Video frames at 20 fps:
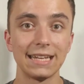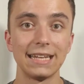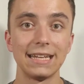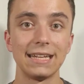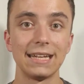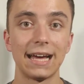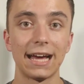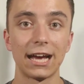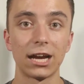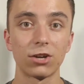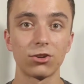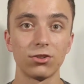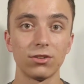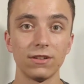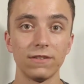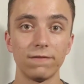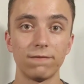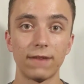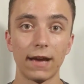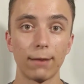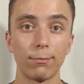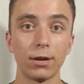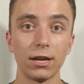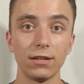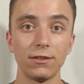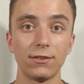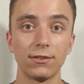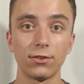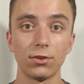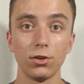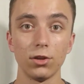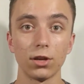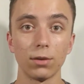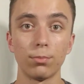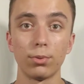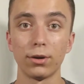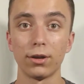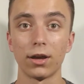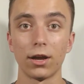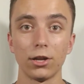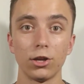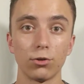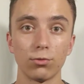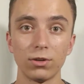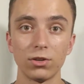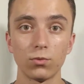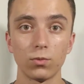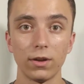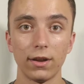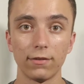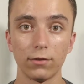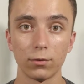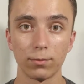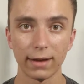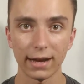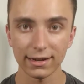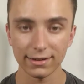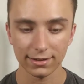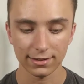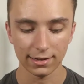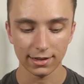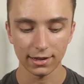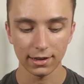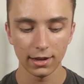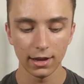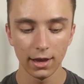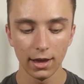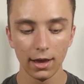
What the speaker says: It actually vibrates, so you can put it on your wrist whenever you're practicing.